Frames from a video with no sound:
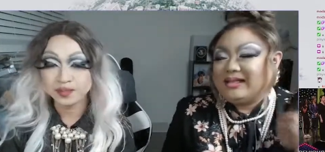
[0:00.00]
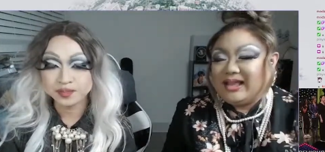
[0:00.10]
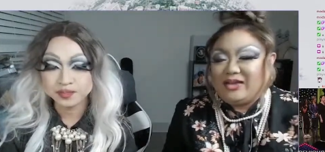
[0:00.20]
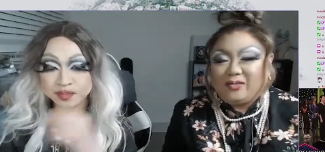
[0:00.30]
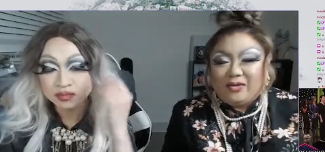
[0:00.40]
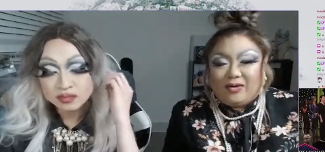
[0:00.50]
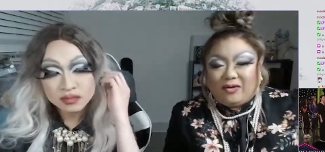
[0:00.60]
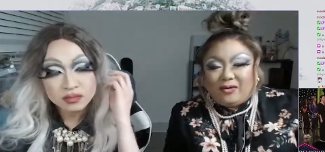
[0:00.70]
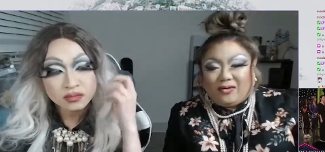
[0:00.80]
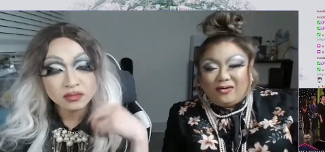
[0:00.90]
Speaker 1: Thank you,
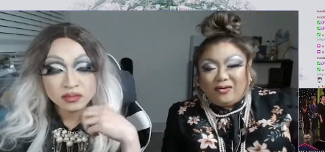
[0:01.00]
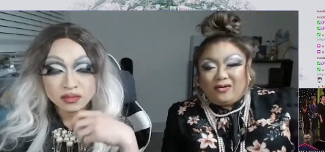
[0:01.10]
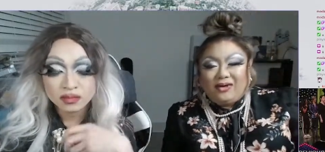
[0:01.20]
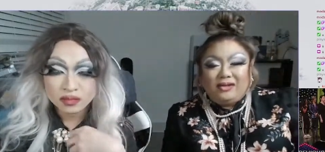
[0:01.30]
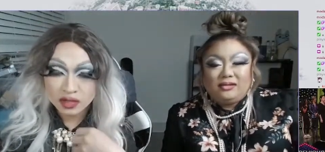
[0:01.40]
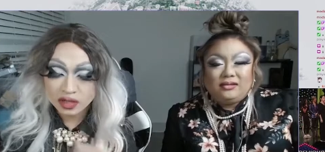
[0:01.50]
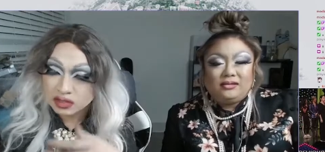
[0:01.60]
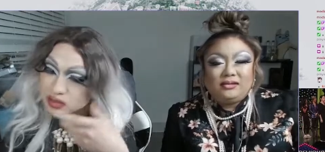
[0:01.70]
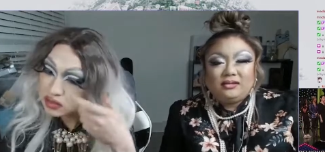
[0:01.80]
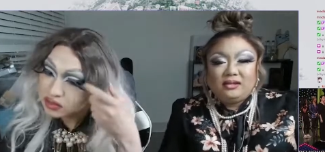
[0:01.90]
Ro.
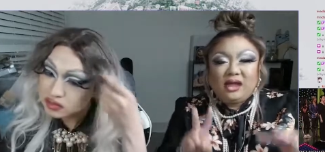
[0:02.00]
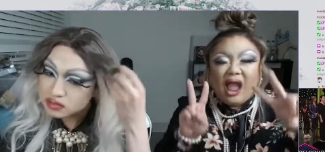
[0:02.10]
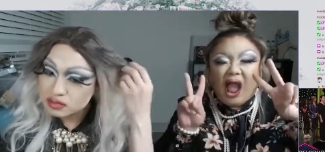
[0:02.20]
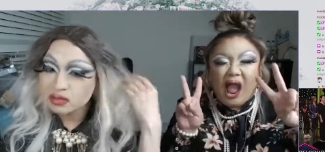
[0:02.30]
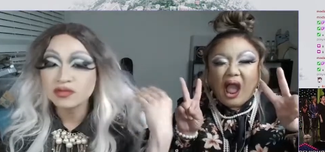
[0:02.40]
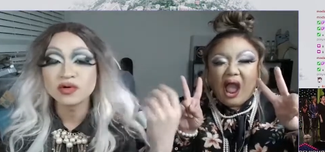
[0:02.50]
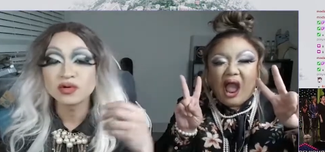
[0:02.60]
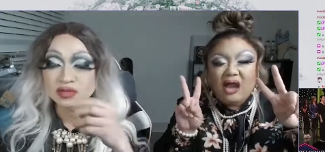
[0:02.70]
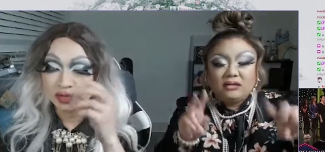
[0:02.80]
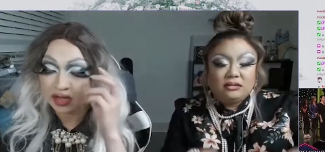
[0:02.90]
Yes. Of
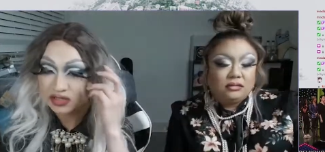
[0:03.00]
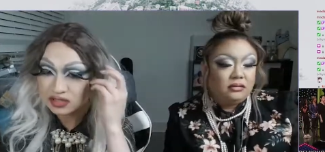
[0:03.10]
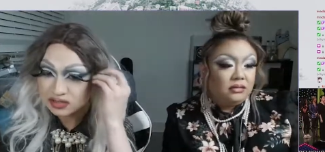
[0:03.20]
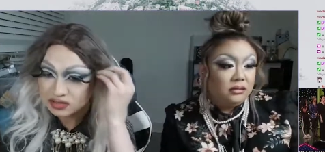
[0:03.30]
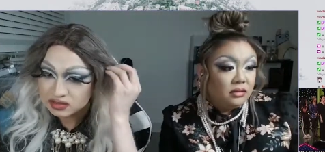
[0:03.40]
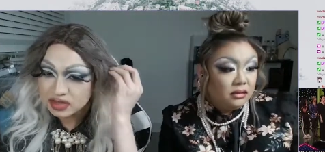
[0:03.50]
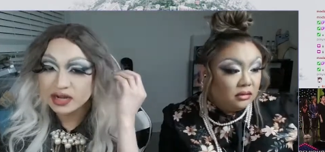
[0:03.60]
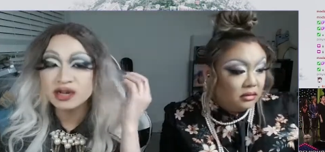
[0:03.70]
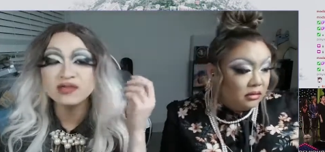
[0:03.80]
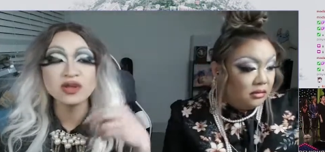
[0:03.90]
course, we had to... I
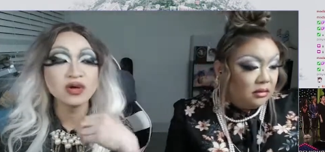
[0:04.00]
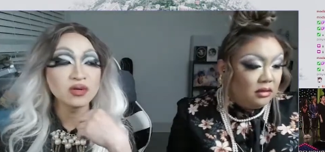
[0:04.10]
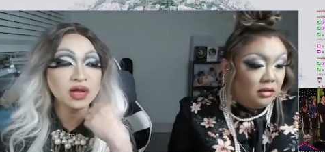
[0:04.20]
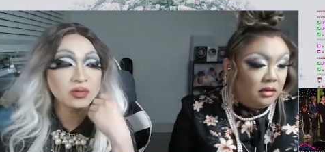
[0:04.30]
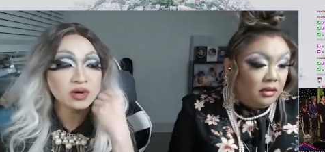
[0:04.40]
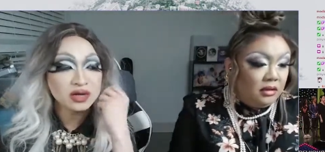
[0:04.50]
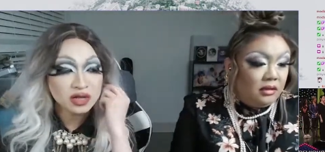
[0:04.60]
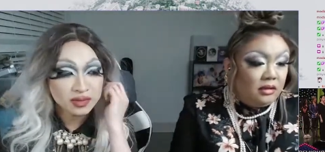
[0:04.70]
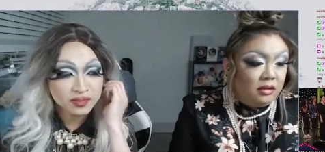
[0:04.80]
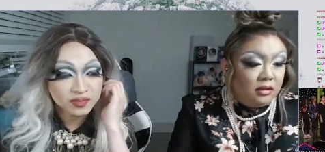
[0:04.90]
didn't even know anyone
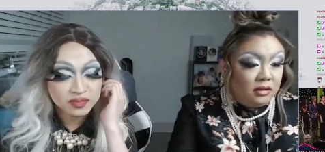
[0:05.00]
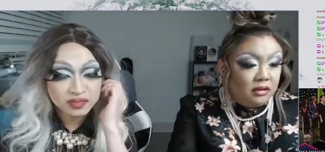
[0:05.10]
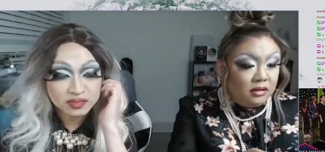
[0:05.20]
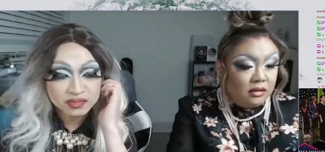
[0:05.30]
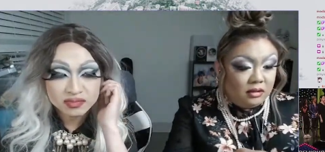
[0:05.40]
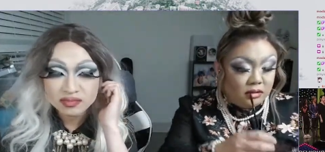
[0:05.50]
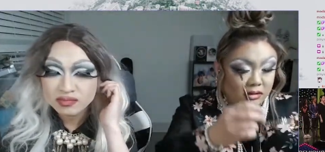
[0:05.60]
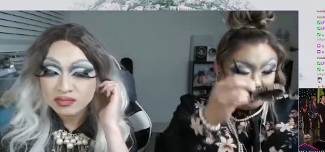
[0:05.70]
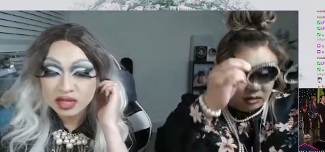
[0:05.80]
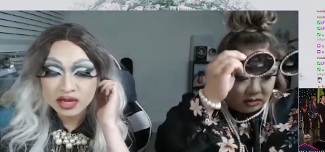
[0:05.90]
clipped
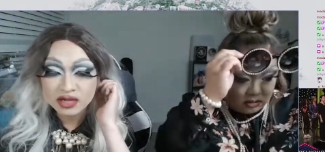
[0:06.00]
any